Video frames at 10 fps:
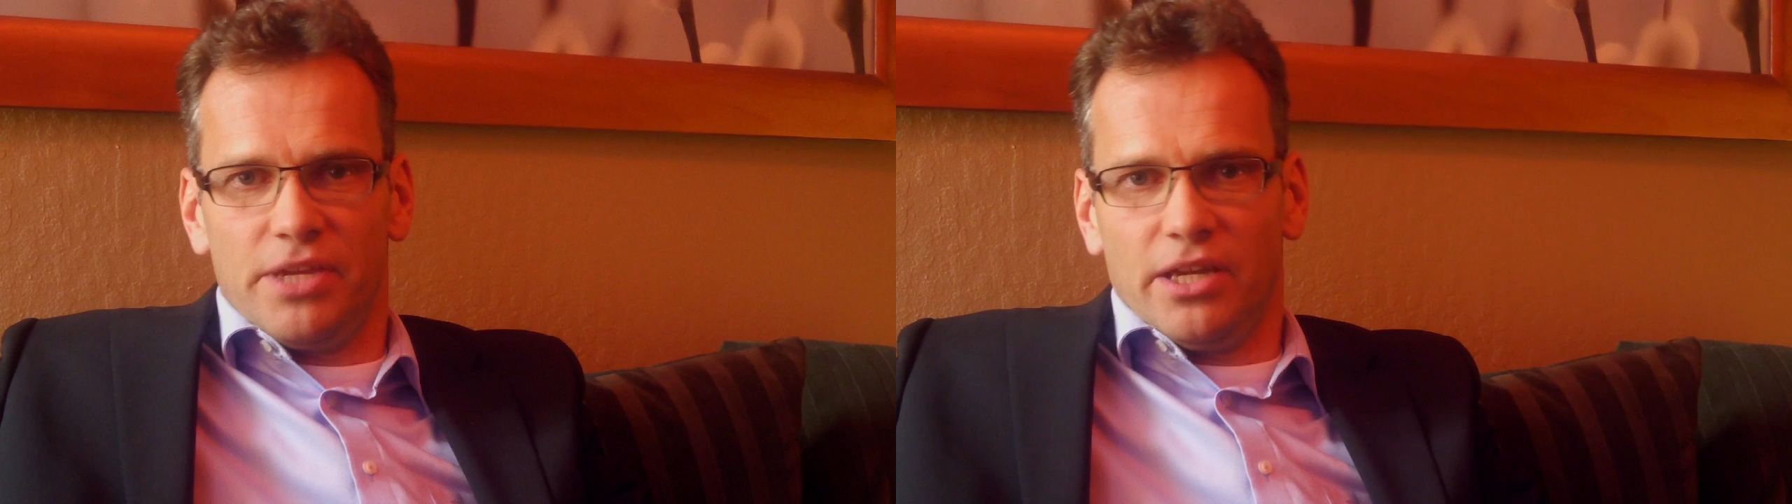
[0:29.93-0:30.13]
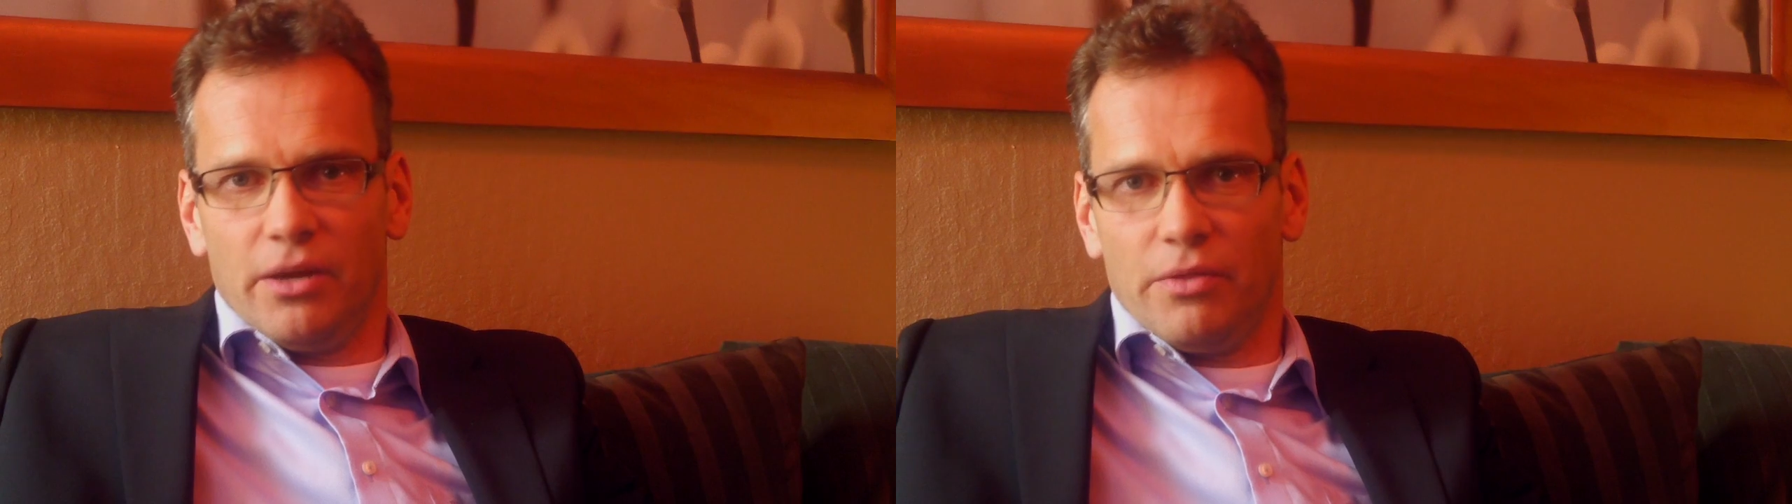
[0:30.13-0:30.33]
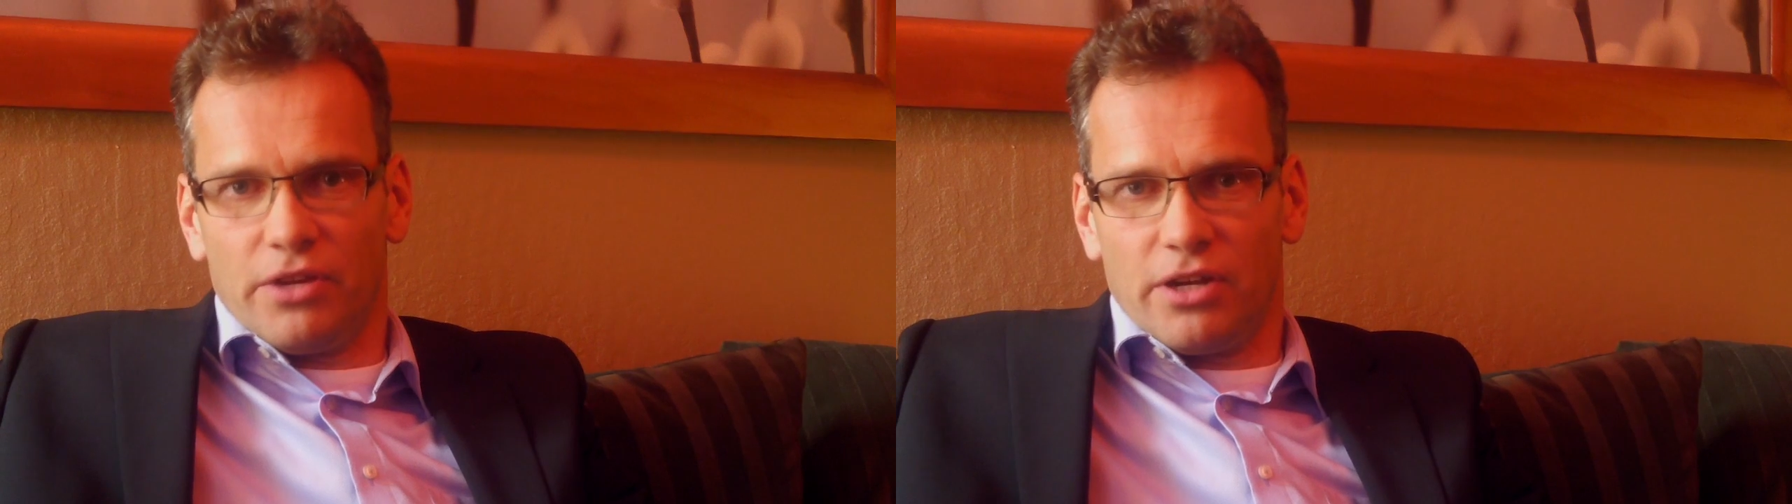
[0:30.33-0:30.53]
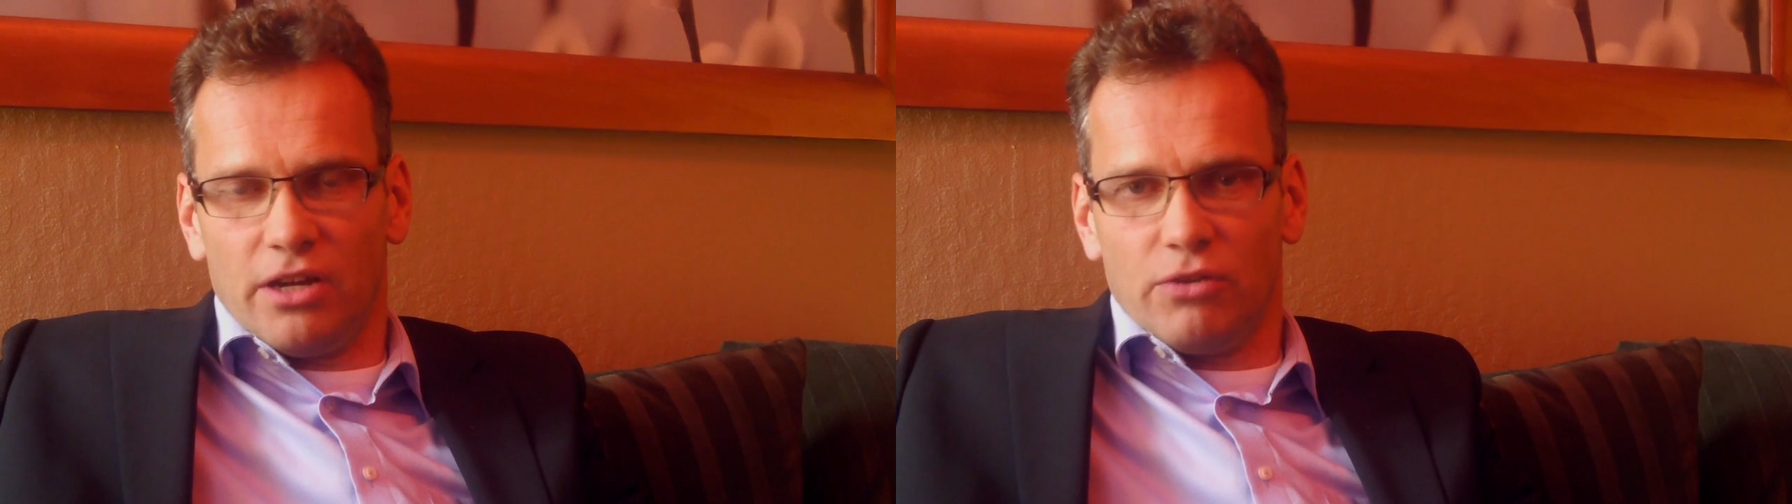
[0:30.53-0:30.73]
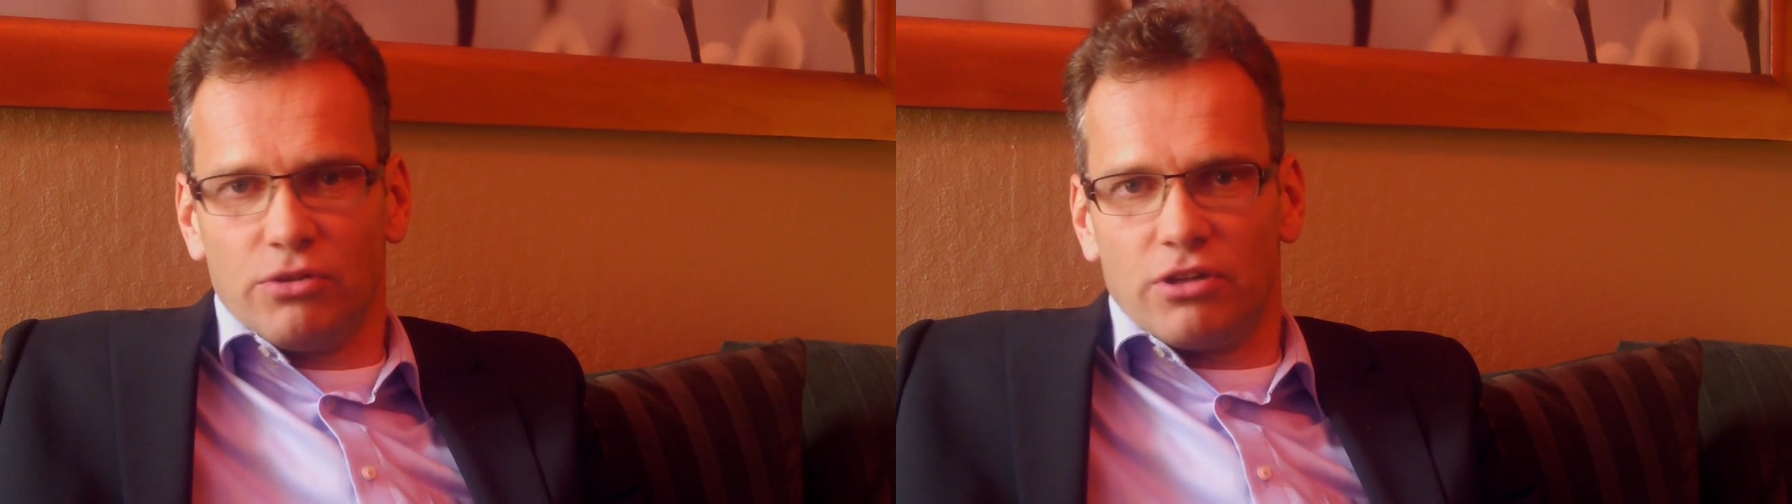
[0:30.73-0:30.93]
being on the
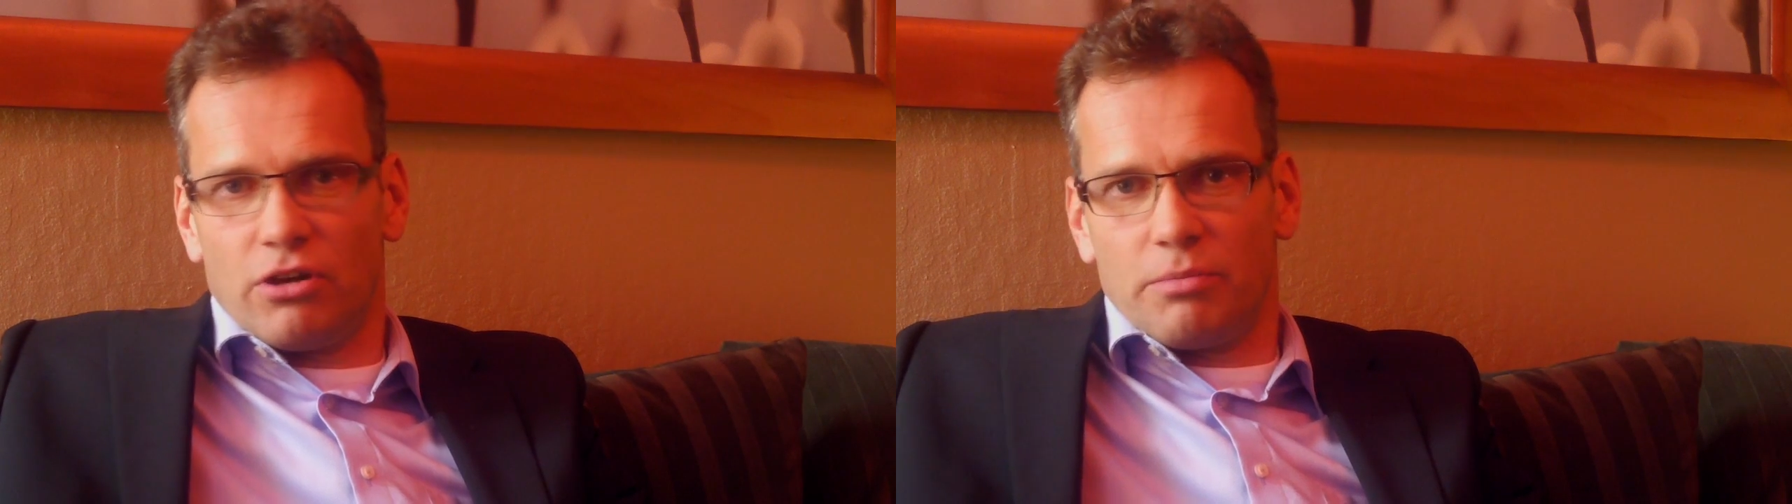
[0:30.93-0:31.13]
cloud